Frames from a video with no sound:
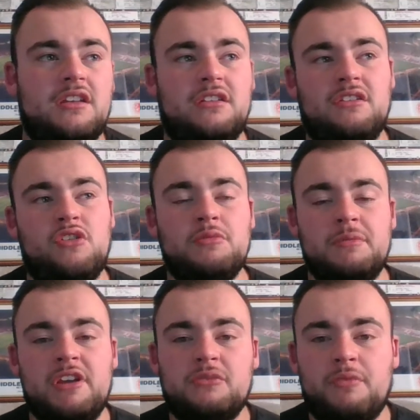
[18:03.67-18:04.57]
he comes to
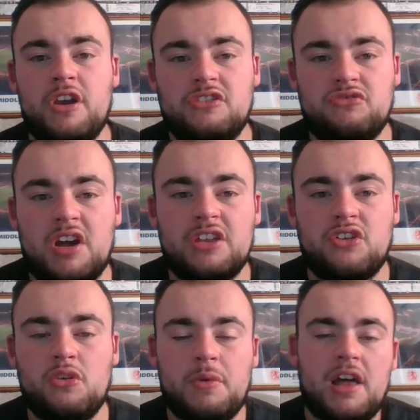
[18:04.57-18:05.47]
Middlesbrough. He's trying to
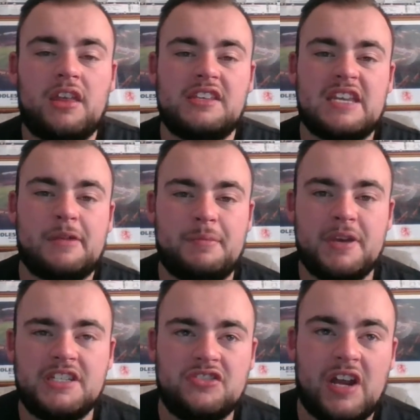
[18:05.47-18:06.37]
do well. You see him on the
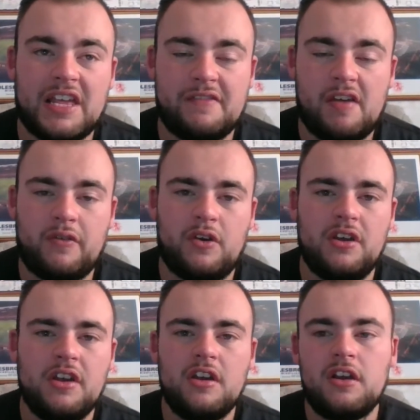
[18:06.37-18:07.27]
pitch. He's trying to give effort.
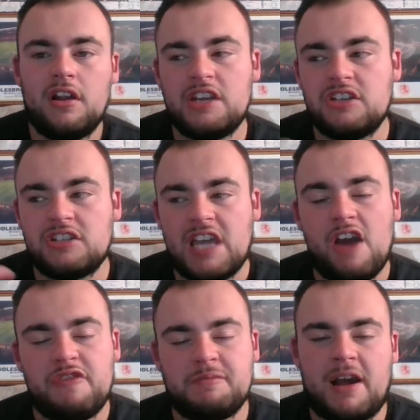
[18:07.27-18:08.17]
Let's just get
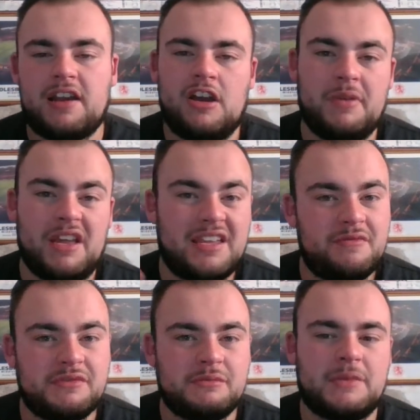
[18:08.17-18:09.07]
off his back a little bit and give
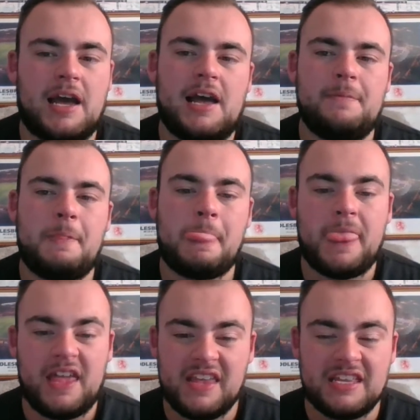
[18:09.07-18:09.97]
him some time.
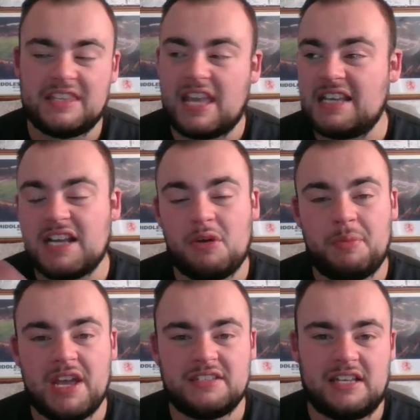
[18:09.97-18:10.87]
At the end of the day, he's our
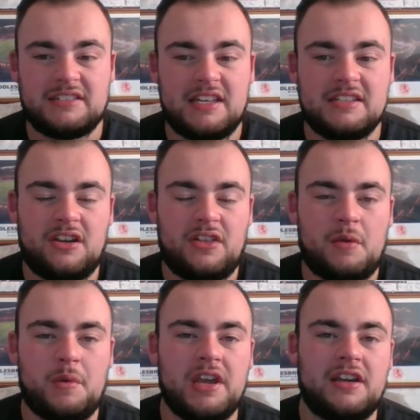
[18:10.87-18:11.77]
pace next season on
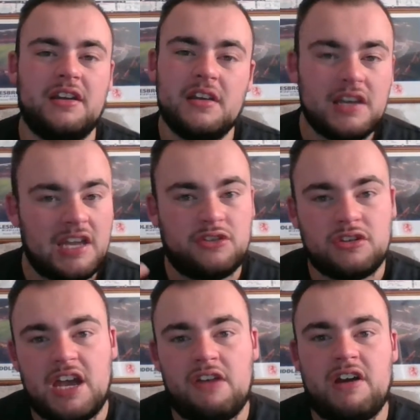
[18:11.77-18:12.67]
that wing. He's going
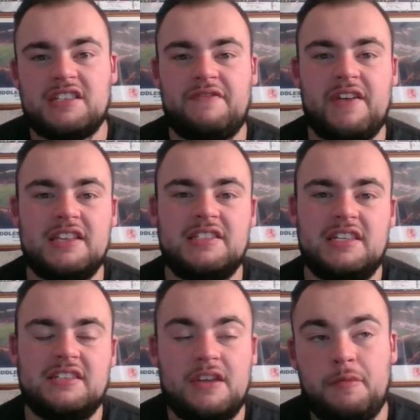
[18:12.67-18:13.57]
to terrorise
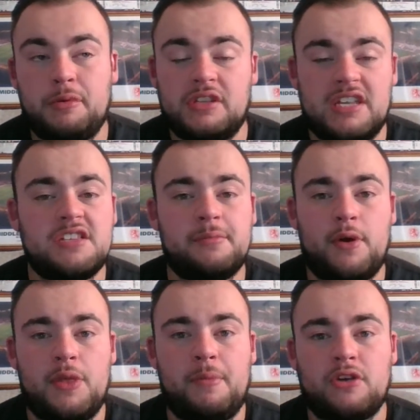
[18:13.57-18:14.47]
defences. And if he puts a decent ball
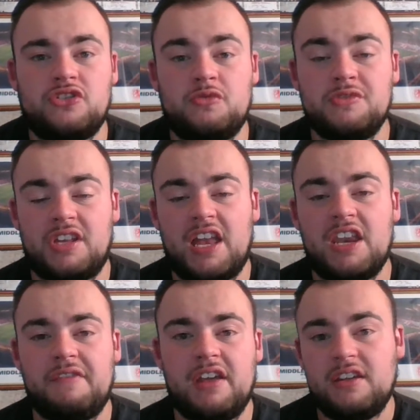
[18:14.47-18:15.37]
in the box and someone's on the end
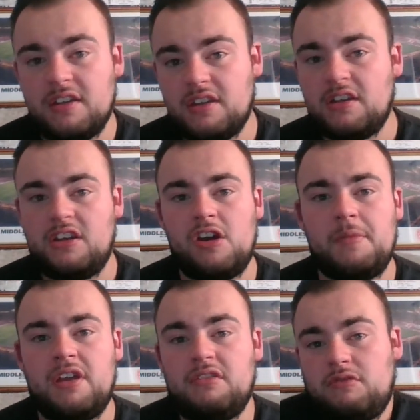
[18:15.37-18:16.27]
of it, you know what I
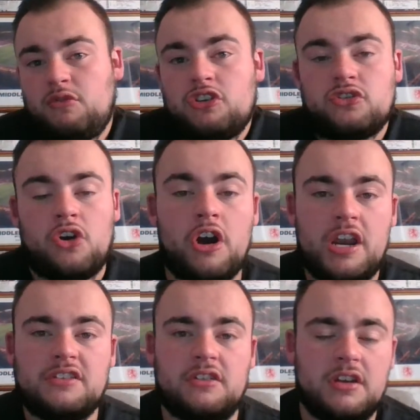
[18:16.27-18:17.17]
mean? He's going to score and
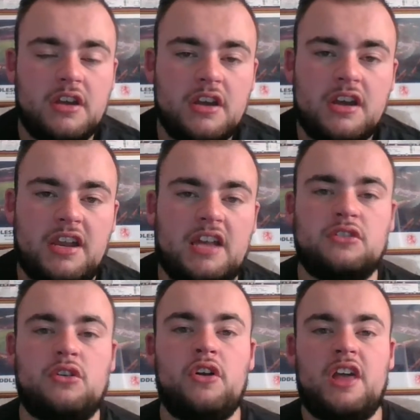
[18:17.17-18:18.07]
that's a
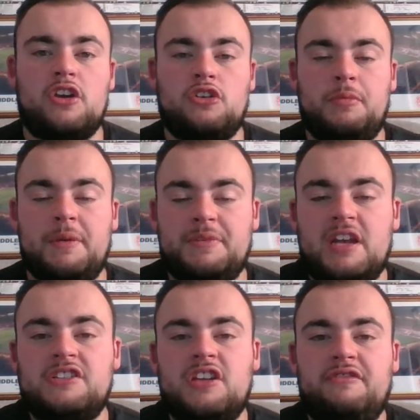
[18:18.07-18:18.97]
goal. And that could be
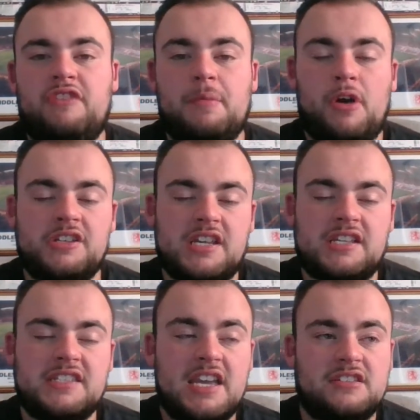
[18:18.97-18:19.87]
potentially 3 points
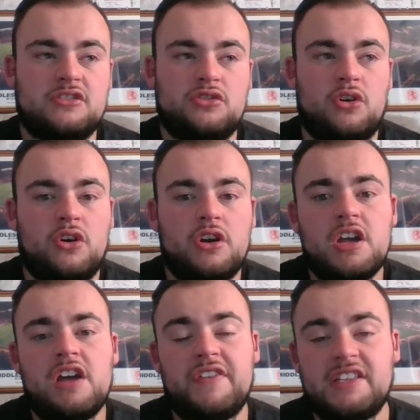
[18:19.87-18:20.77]
next season. So
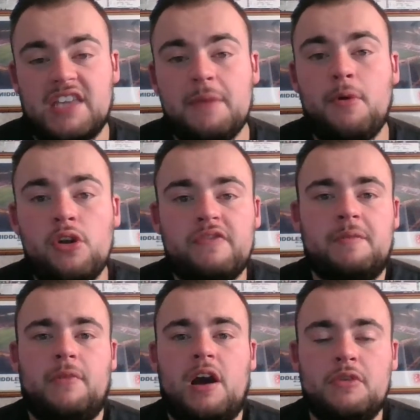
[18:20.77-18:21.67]
I think keep hold of him.
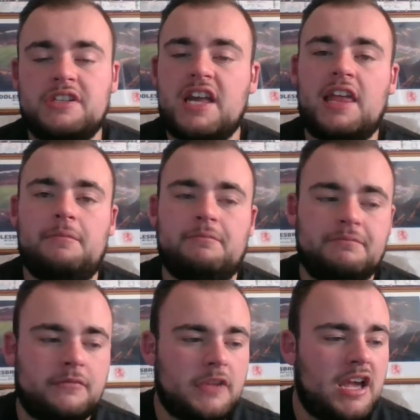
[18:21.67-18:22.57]
I wouldn't sell
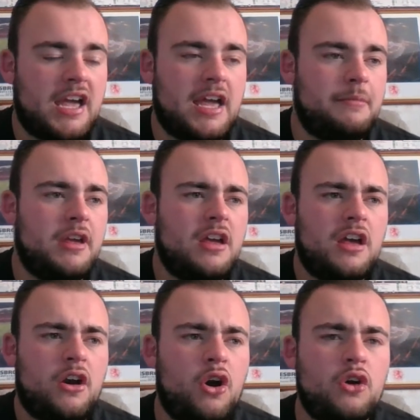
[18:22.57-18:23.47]
him.
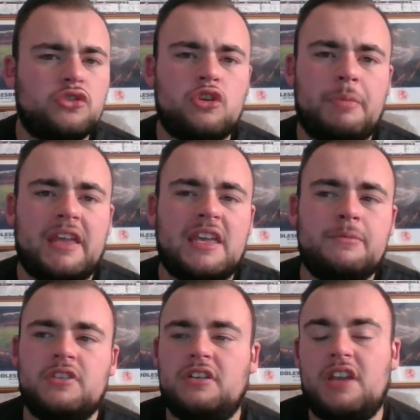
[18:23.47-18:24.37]
Also, Ben
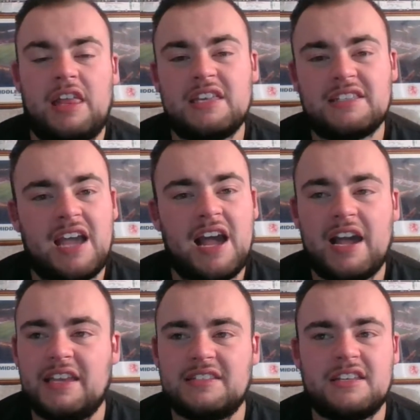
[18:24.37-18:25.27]
Gibson, like, this guy
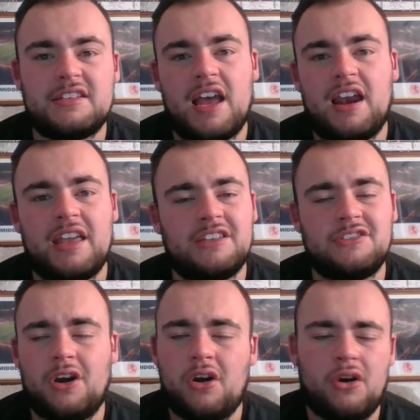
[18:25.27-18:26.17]
is just getting links
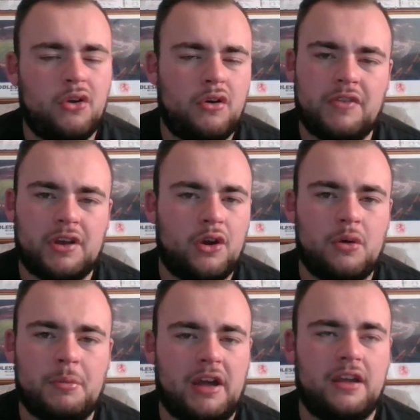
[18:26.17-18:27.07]
all over the globe,